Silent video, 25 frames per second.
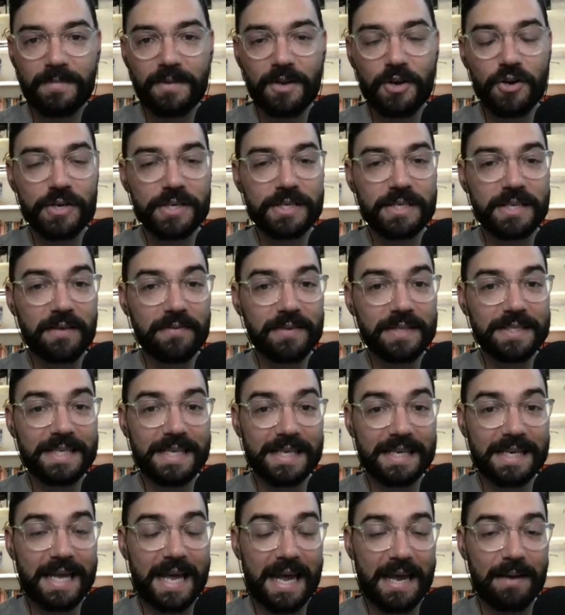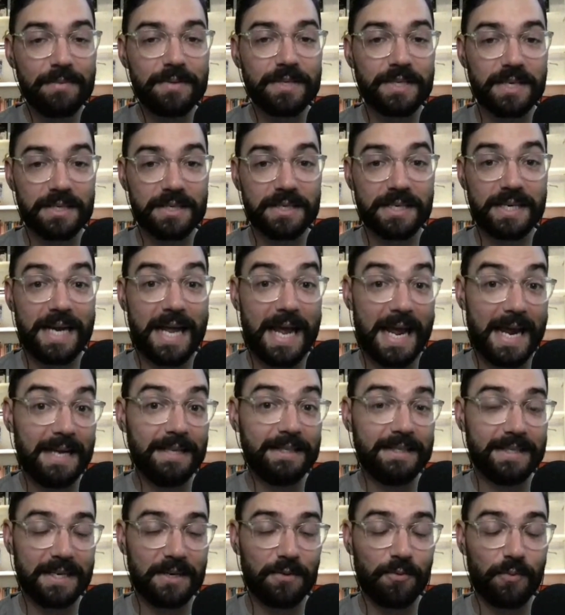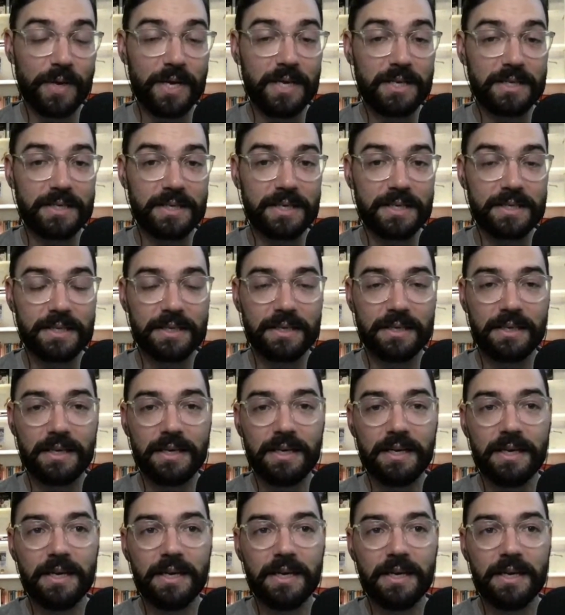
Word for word: or a 17 game season, an 18 week season,